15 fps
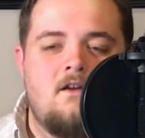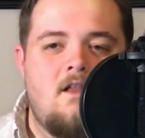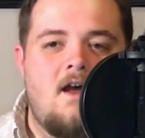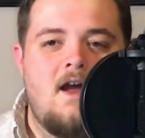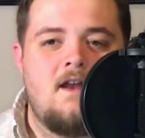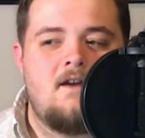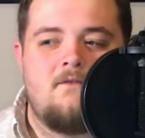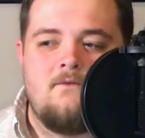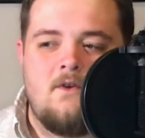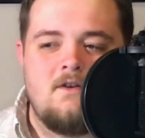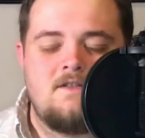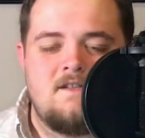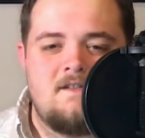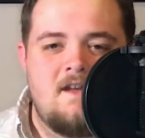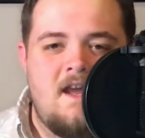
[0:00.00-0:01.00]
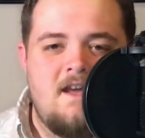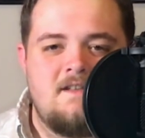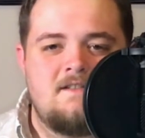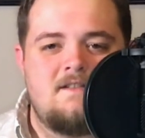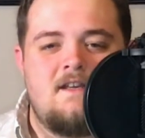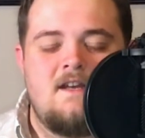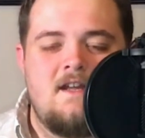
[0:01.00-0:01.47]
lot versus a
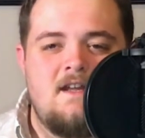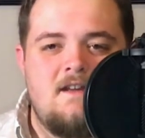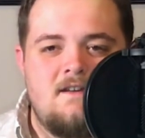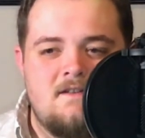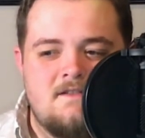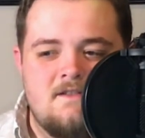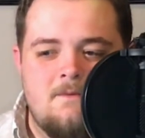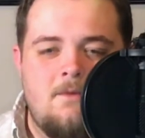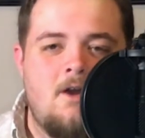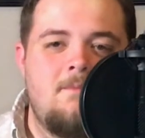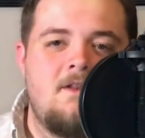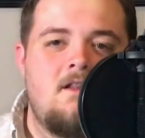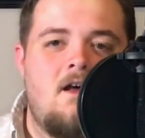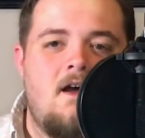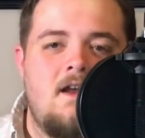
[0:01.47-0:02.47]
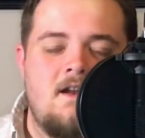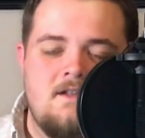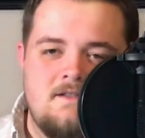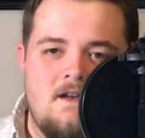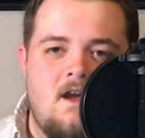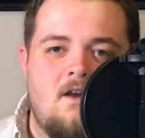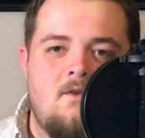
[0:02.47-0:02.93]
city suburban lot
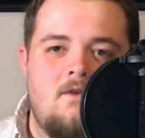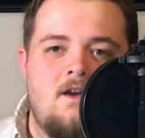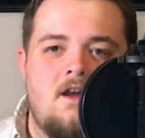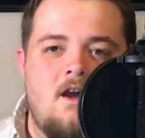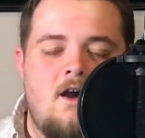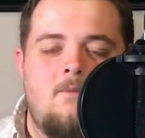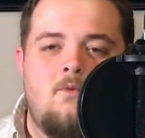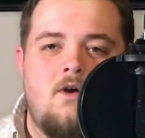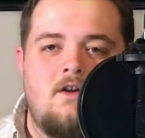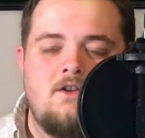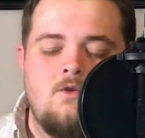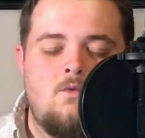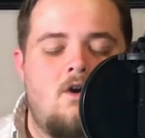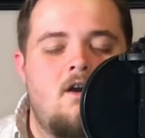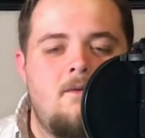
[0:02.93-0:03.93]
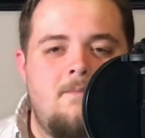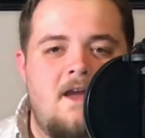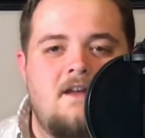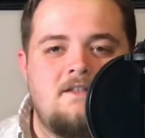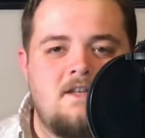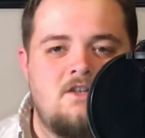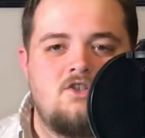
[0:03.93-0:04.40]
is not going to comp well. You want to
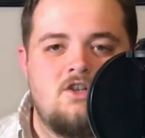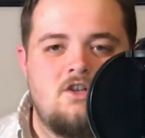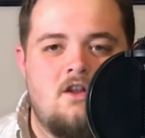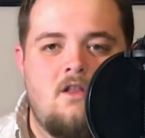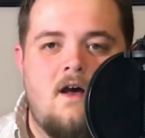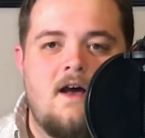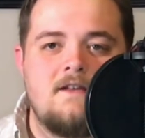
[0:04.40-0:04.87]
pay attention to lot